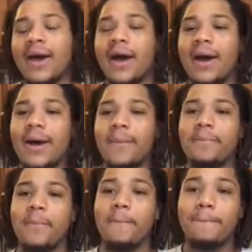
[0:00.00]

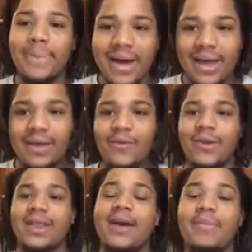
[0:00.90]
But
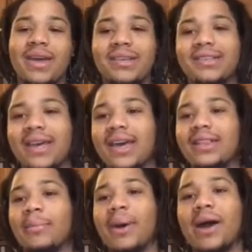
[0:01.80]
with that being said,
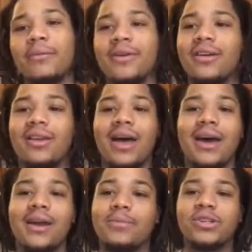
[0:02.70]
the bottom of their
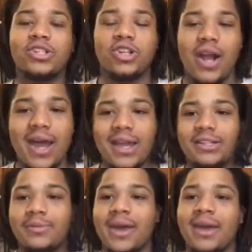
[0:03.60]
lineup is
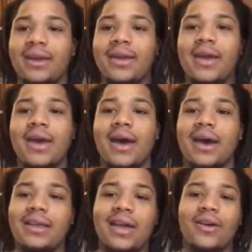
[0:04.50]
trash, man.
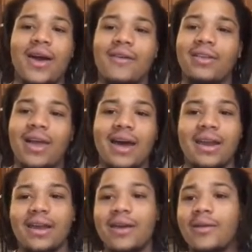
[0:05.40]
They don't have a lot
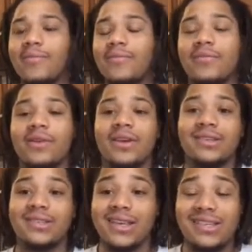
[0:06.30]
of good,
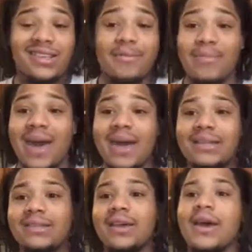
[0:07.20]
consistent
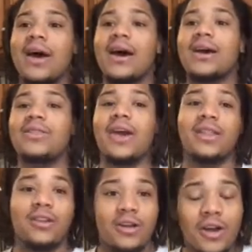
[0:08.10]
bats.
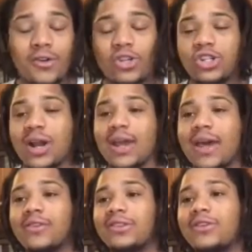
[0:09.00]
They're known to strike
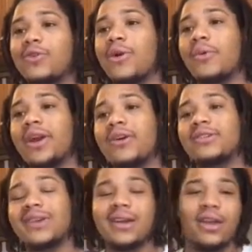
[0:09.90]
out too, and we know
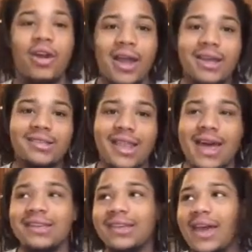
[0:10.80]
Sonny Gray. His
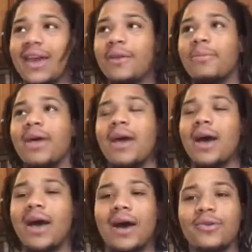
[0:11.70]
last game,
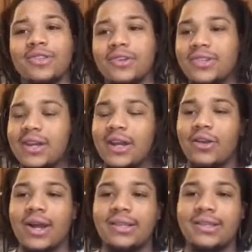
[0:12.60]
I was on Sonny
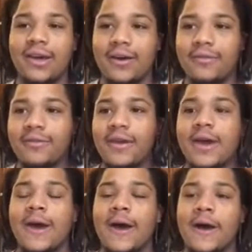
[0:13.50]
Gray tough.
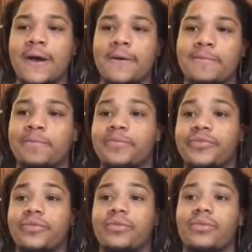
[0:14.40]

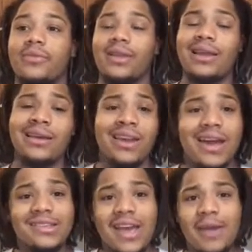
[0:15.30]

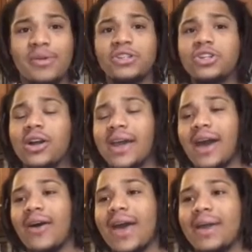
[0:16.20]
Last game he struck
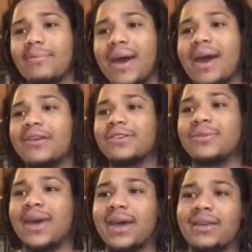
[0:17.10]
out 8 batters,
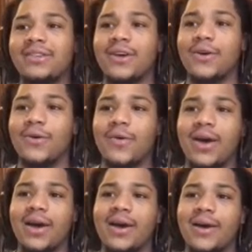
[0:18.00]
man. So
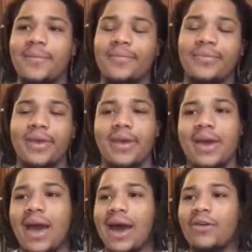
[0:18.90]

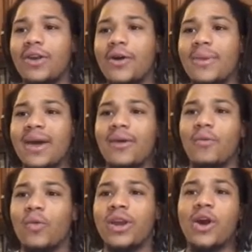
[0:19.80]
I don't know,
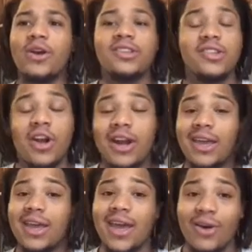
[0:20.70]
man. We know he's starting
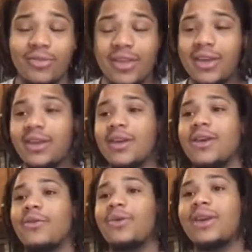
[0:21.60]
to get healthy.
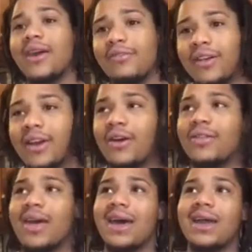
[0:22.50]
We definitely know
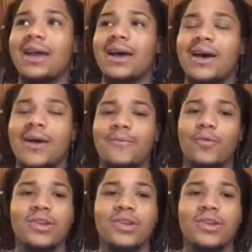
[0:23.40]
that.